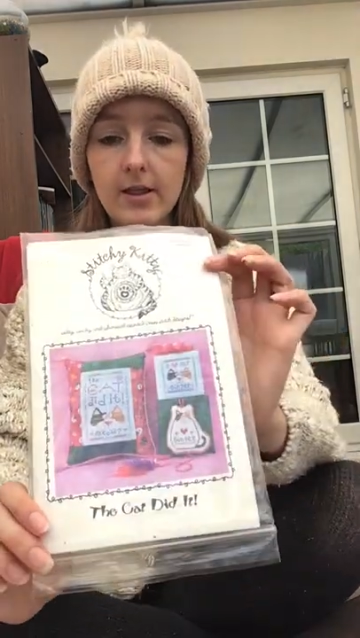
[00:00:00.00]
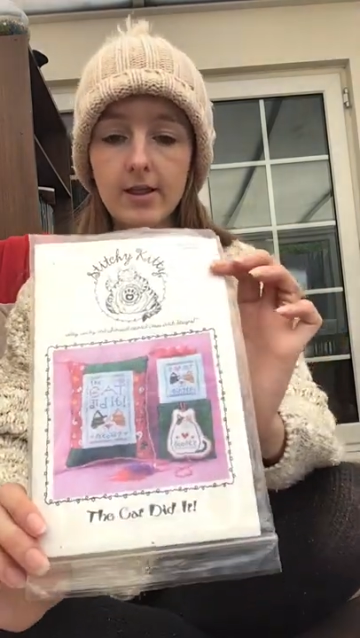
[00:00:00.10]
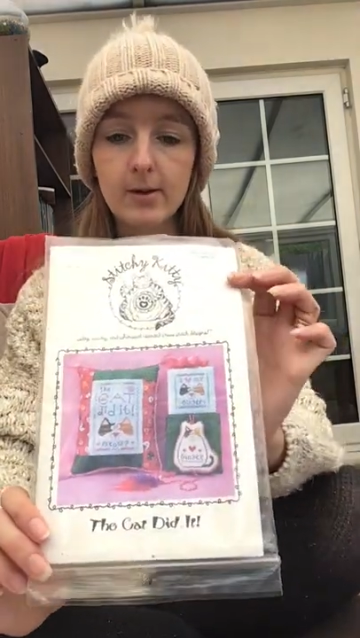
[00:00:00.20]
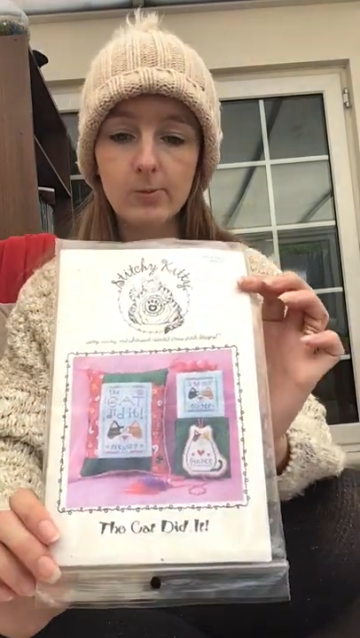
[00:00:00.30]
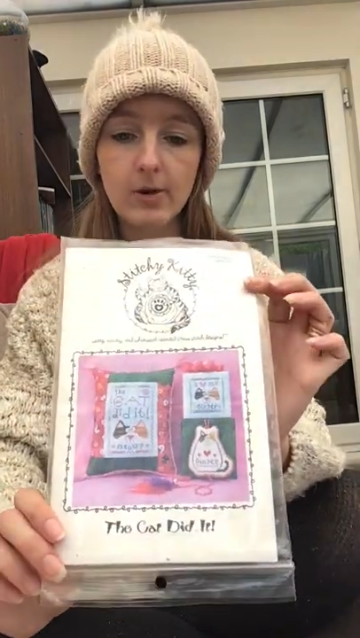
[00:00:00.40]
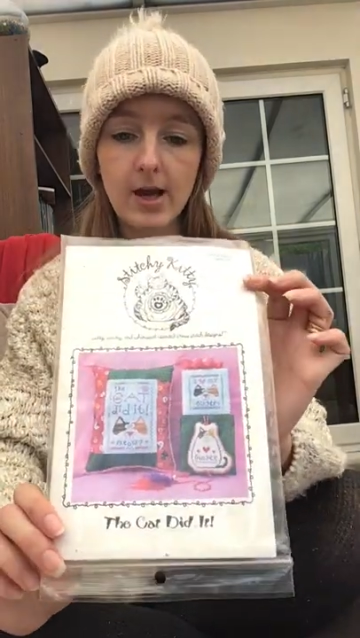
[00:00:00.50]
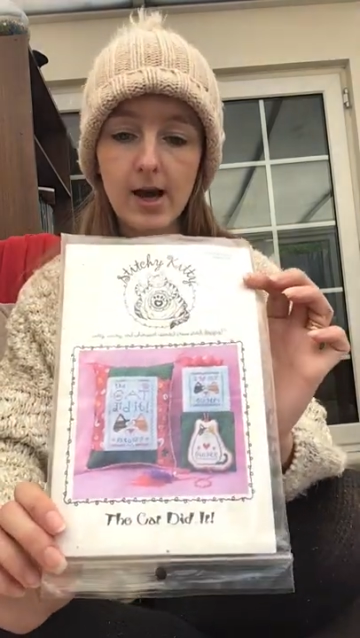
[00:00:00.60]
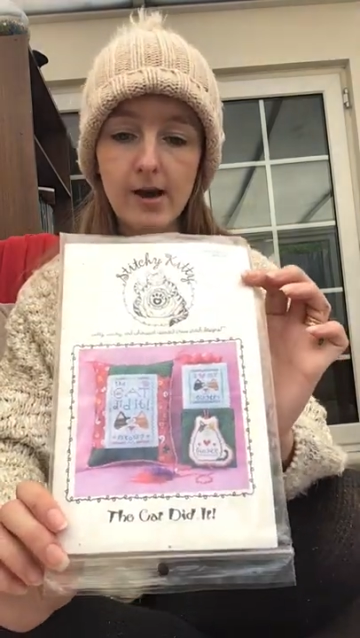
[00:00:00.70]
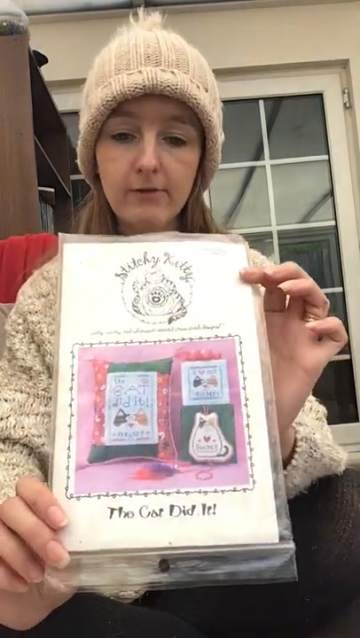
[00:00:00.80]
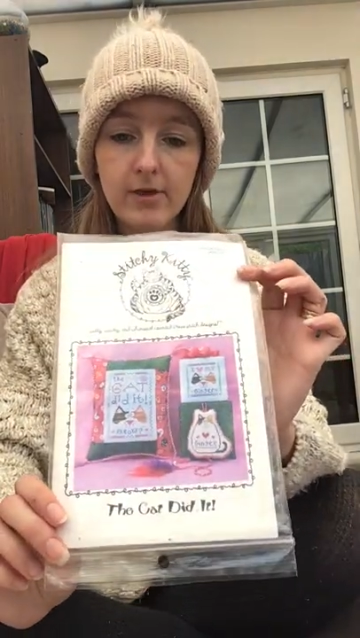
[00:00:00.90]
Then we
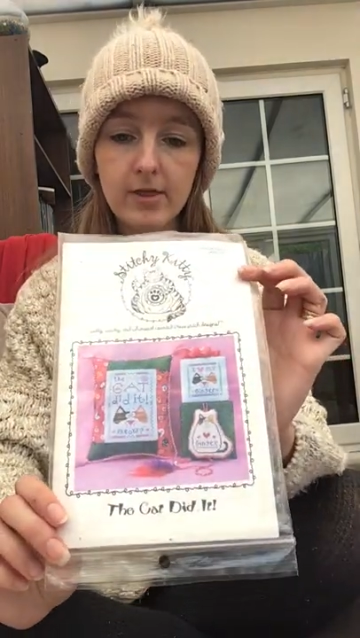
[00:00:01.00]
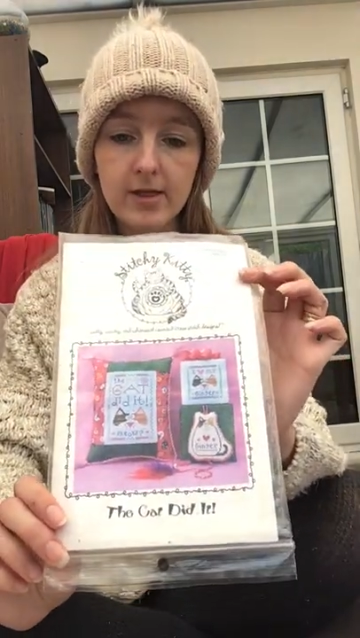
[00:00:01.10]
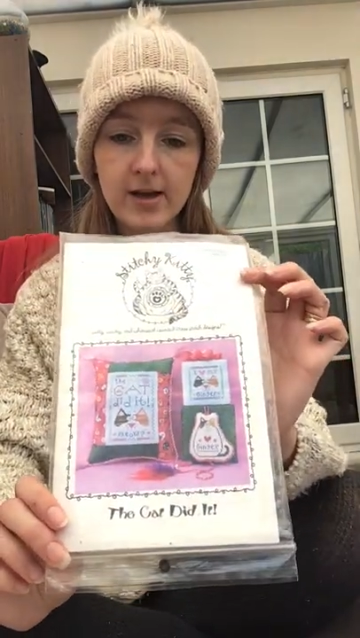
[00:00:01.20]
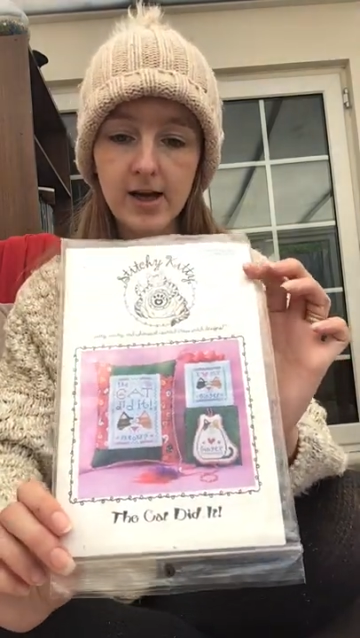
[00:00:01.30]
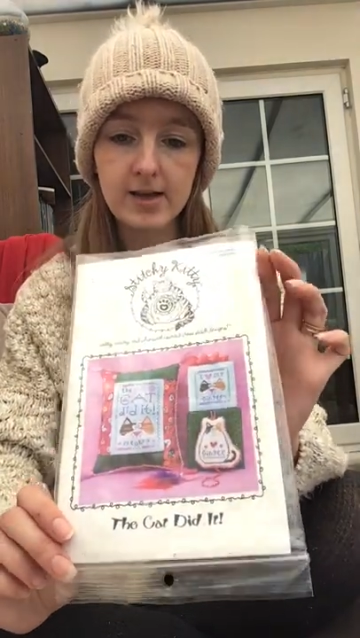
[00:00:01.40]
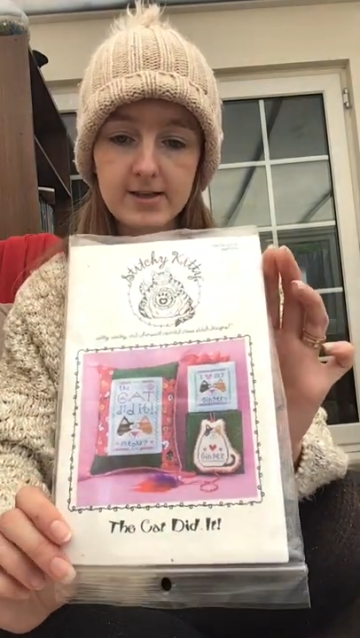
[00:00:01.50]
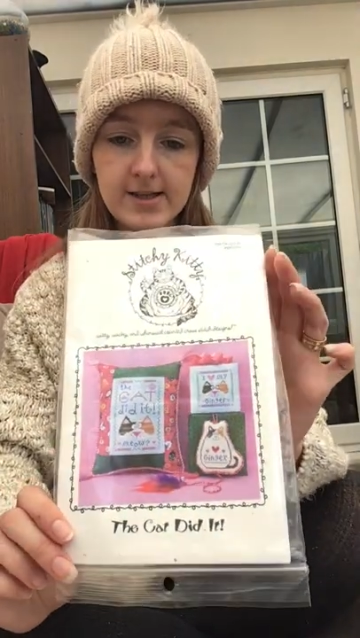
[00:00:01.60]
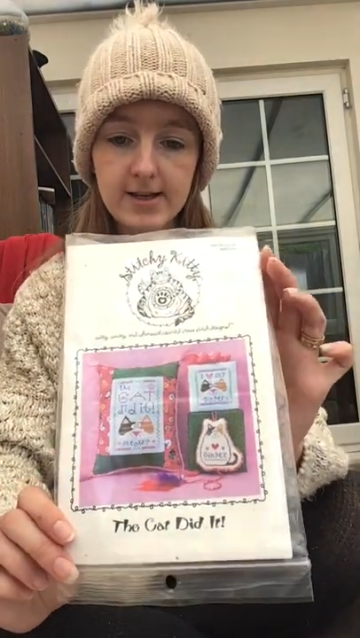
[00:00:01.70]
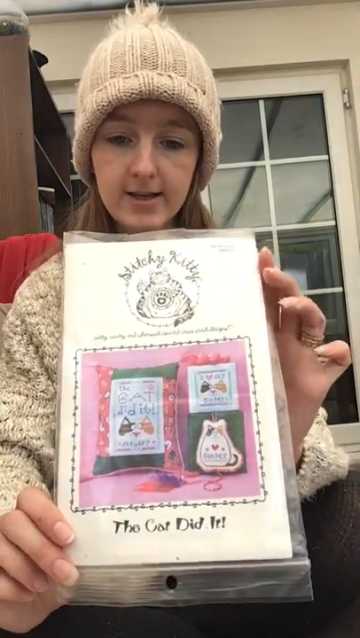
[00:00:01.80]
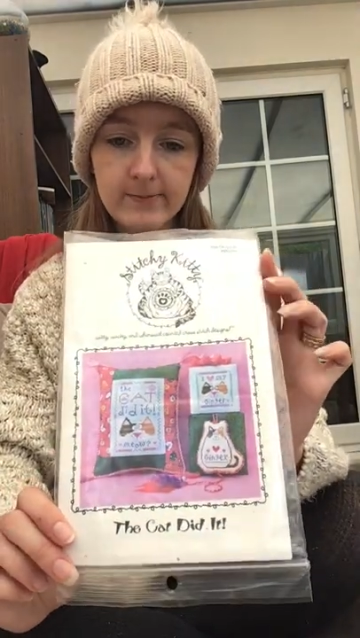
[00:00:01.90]
have The Cat
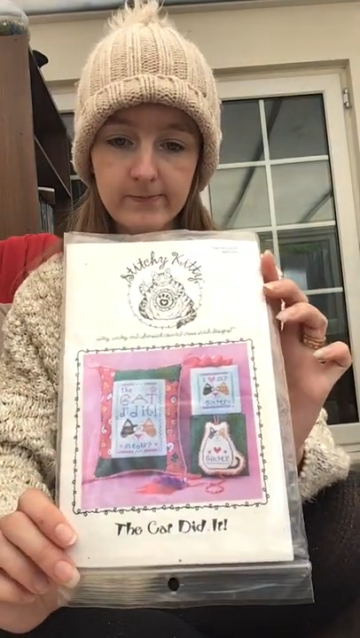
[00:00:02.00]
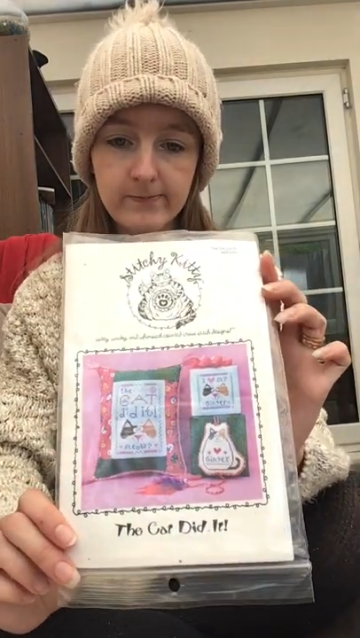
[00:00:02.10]
Did It,